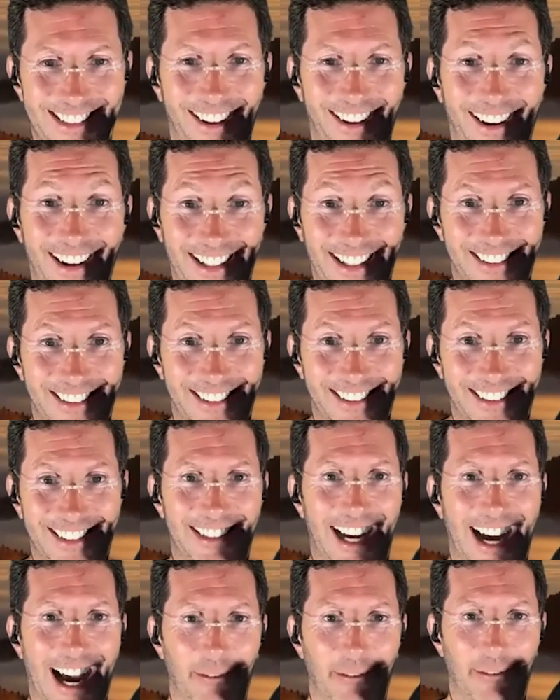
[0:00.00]
All right,
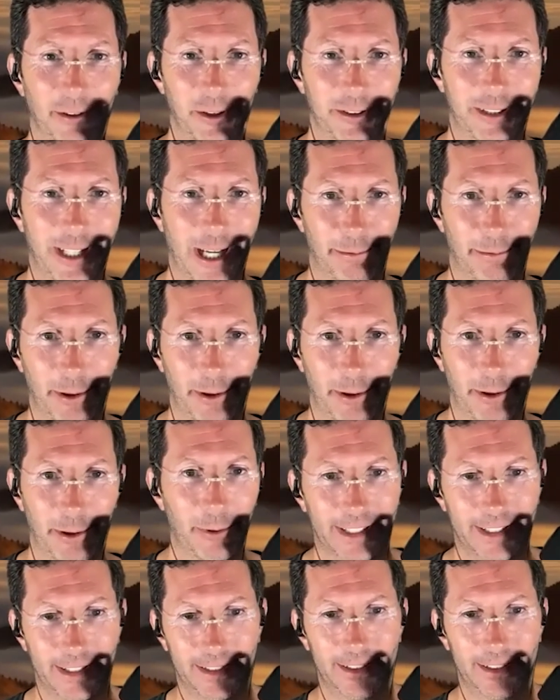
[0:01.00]
Scott Todd, what's your tip of the
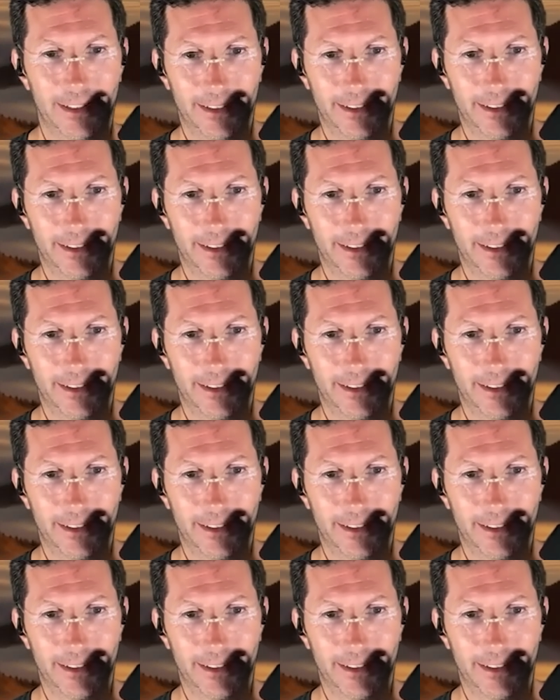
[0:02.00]
week?